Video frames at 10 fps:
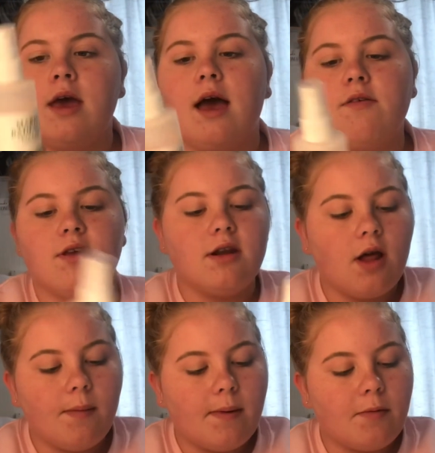I've seen a
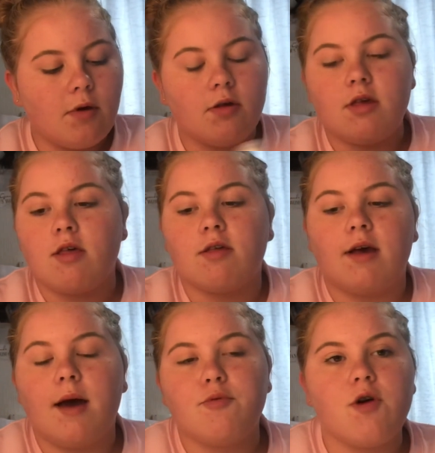lot of people use this as
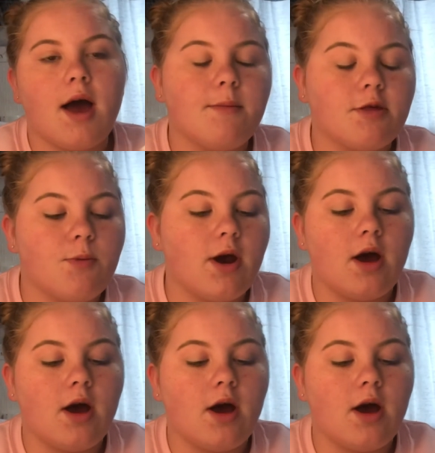like a primer spray